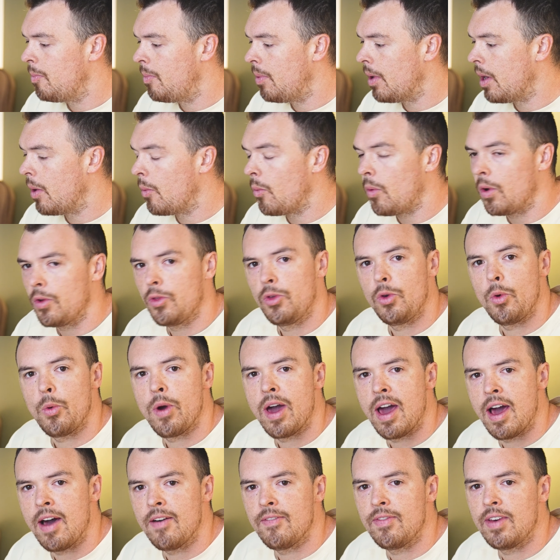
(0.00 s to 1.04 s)
but once you
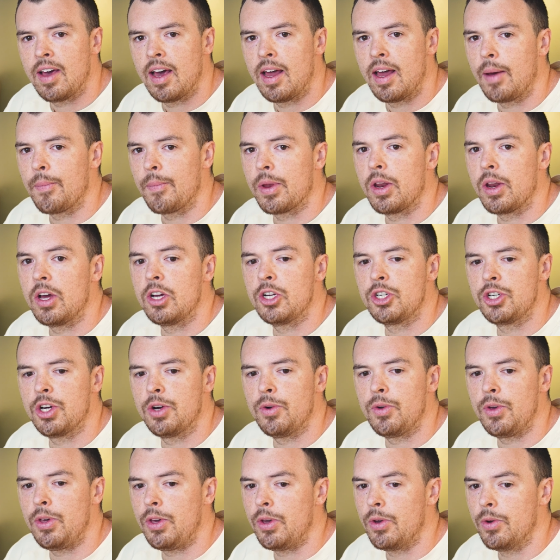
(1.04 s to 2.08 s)
have that, I'm gonna show
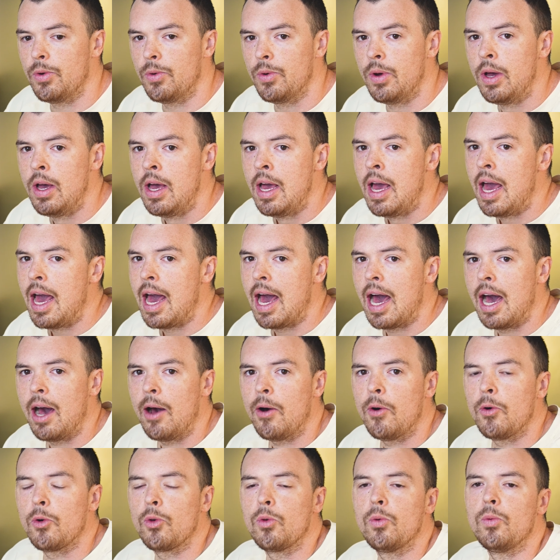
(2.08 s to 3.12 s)
you
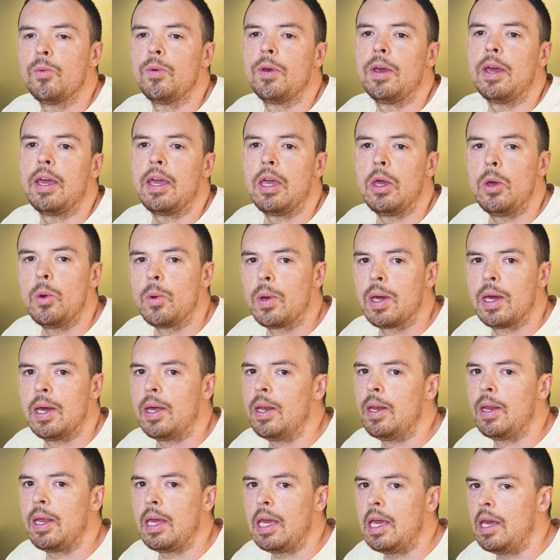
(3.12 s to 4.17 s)
how you
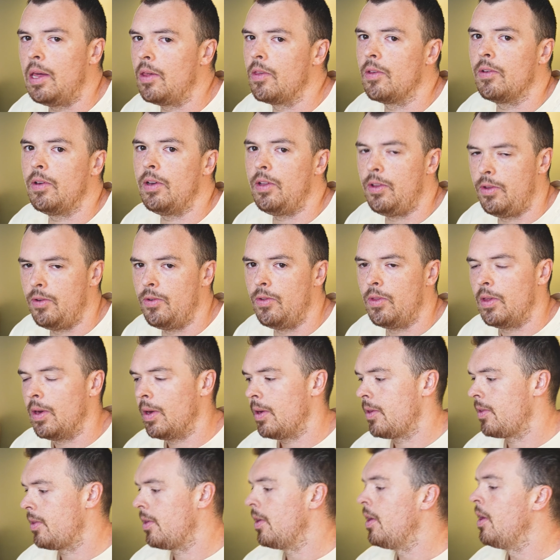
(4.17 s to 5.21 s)
can easily do
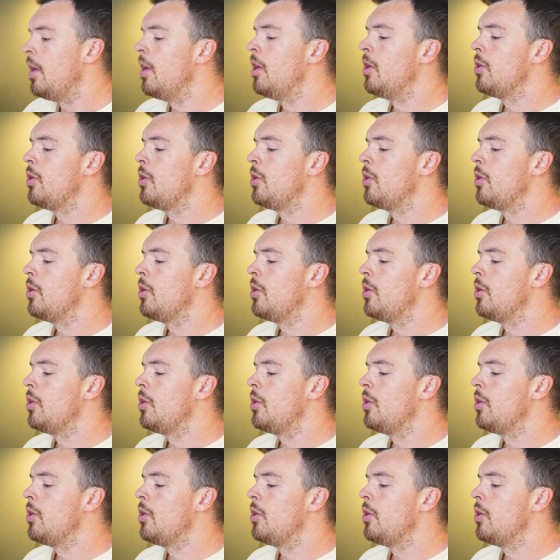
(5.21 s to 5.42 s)
this.